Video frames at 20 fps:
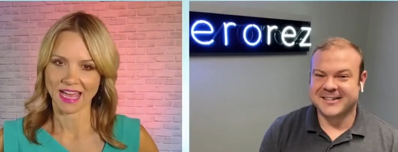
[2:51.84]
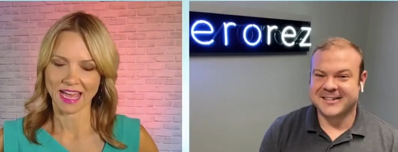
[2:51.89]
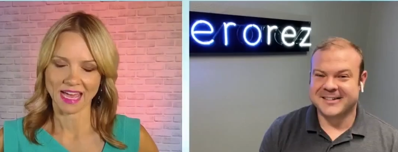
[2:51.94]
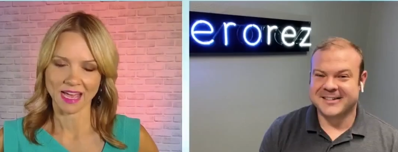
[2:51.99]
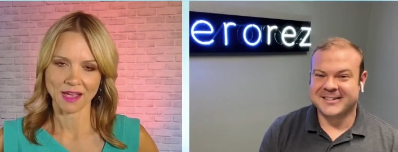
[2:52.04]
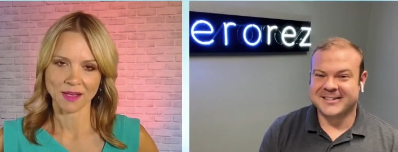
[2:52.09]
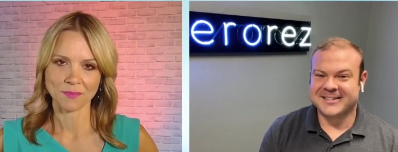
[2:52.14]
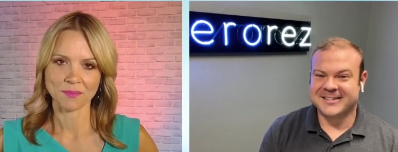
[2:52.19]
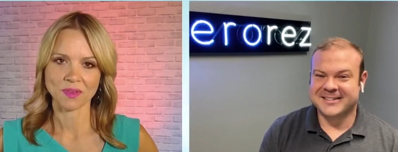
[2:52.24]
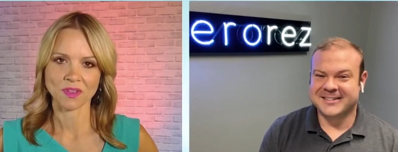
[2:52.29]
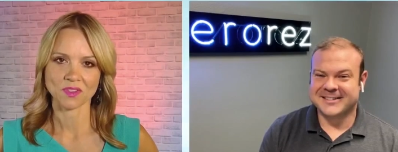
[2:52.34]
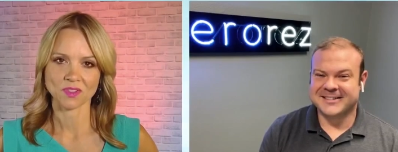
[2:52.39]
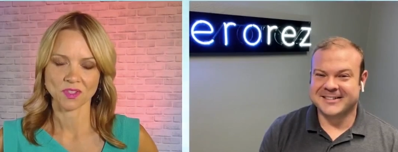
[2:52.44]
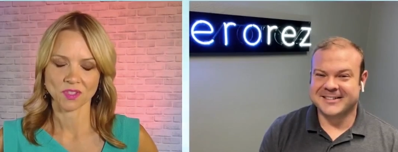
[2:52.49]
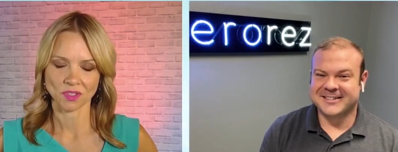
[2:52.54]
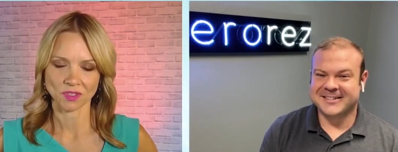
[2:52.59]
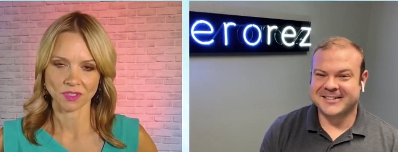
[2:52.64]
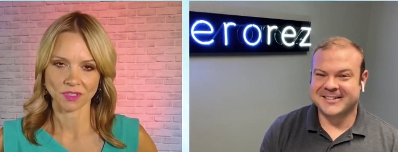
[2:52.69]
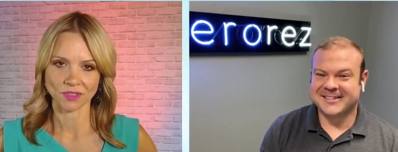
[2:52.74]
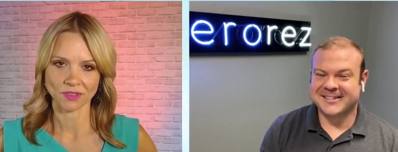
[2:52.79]

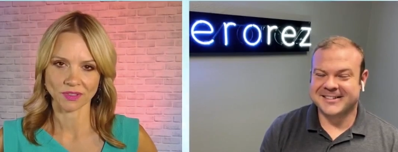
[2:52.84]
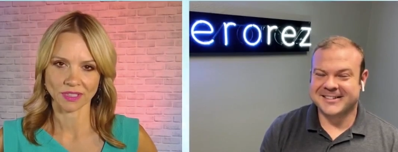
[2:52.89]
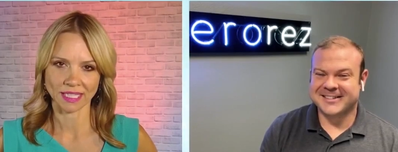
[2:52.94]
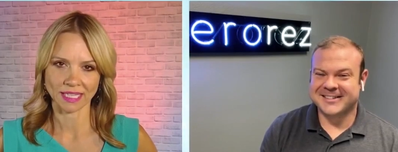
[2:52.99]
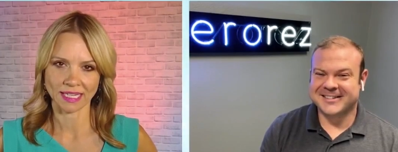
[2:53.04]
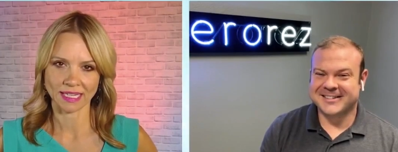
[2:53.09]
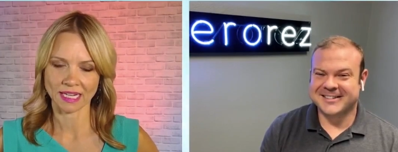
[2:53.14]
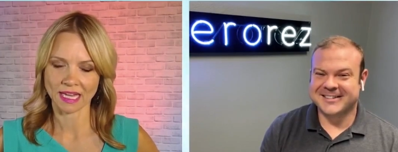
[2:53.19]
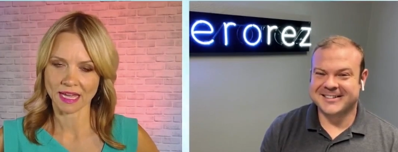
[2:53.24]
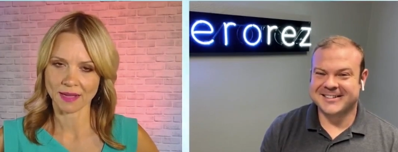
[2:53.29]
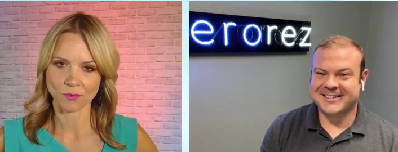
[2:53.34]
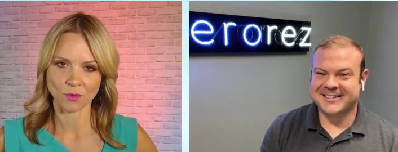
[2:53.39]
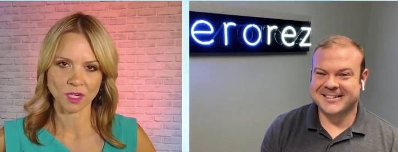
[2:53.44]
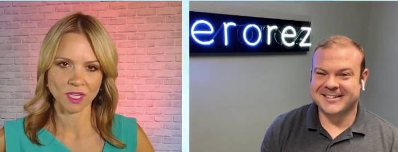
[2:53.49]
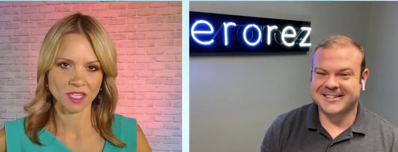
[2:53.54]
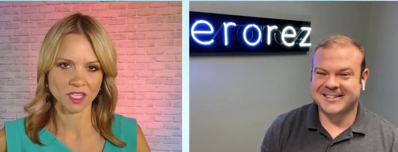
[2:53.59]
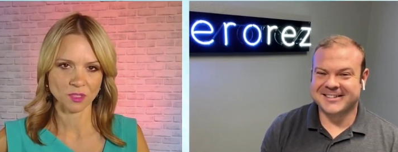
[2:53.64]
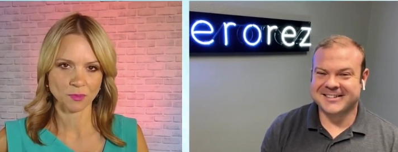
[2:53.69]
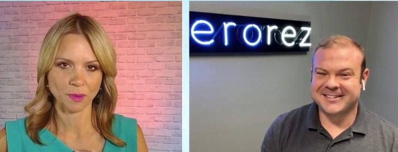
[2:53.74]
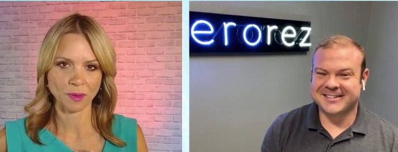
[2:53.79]
Speaker 1: absolutely. And I'm
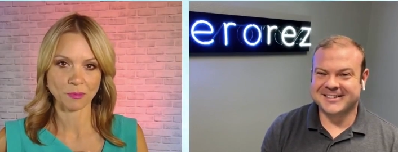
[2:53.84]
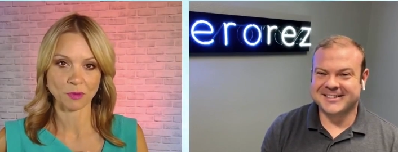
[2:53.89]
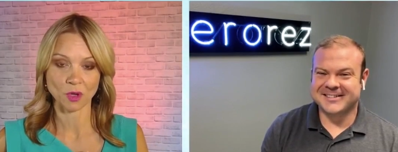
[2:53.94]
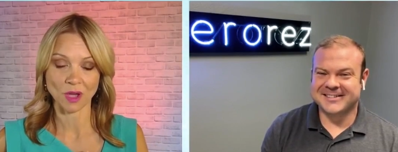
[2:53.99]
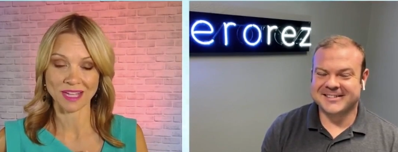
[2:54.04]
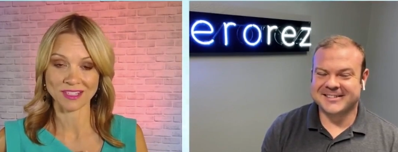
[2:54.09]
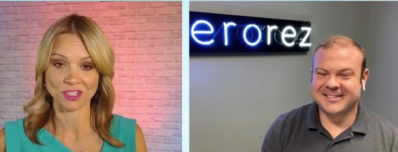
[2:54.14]
one of these people,